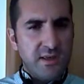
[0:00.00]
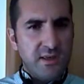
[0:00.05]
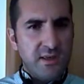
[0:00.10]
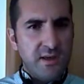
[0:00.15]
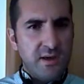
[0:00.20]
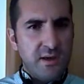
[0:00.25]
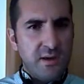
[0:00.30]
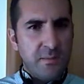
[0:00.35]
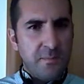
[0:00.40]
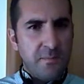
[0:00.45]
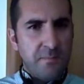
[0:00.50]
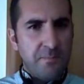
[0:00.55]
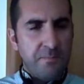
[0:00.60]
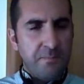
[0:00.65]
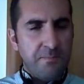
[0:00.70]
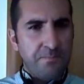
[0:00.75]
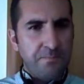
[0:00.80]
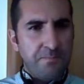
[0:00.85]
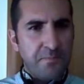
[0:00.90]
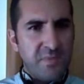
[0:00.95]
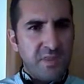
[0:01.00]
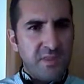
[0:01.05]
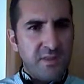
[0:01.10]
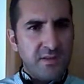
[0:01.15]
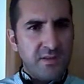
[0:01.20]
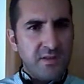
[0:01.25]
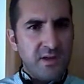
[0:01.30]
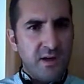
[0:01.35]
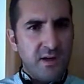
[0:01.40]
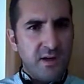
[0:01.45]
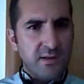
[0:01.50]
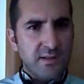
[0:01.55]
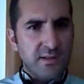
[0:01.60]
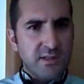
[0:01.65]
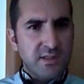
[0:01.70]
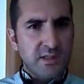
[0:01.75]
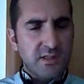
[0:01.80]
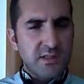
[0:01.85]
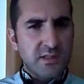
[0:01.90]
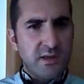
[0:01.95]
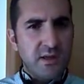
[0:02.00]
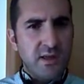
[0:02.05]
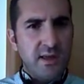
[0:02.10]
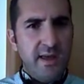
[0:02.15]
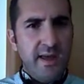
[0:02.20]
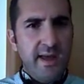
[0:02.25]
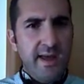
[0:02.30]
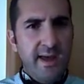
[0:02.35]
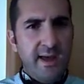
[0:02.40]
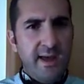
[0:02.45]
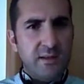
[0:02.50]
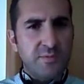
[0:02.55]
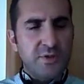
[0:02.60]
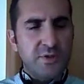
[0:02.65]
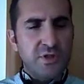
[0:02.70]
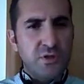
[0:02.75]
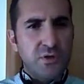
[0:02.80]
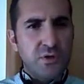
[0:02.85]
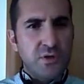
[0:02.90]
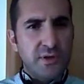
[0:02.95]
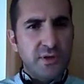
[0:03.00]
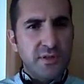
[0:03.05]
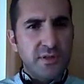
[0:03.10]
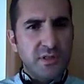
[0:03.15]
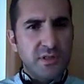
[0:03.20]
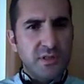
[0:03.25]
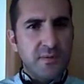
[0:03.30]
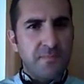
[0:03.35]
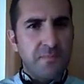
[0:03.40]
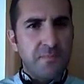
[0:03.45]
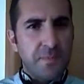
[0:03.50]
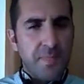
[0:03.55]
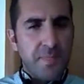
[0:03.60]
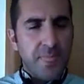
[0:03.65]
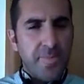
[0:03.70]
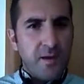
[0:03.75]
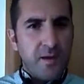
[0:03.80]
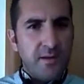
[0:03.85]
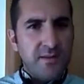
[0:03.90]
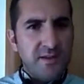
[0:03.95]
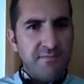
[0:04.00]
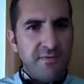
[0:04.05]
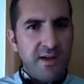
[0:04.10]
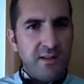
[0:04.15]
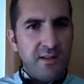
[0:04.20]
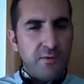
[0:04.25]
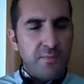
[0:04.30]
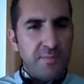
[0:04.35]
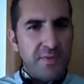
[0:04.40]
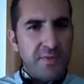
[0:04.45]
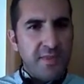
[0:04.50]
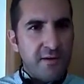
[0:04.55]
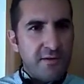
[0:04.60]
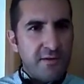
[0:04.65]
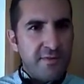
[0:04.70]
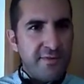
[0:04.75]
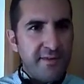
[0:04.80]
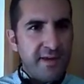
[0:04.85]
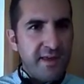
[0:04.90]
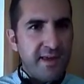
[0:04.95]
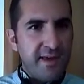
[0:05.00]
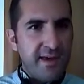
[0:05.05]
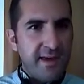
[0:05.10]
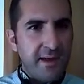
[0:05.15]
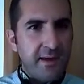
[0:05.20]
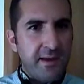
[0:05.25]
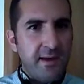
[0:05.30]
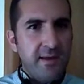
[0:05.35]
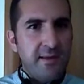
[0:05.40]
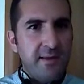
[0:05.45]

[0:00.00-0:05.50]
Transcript: the tasks help students develop their thinking.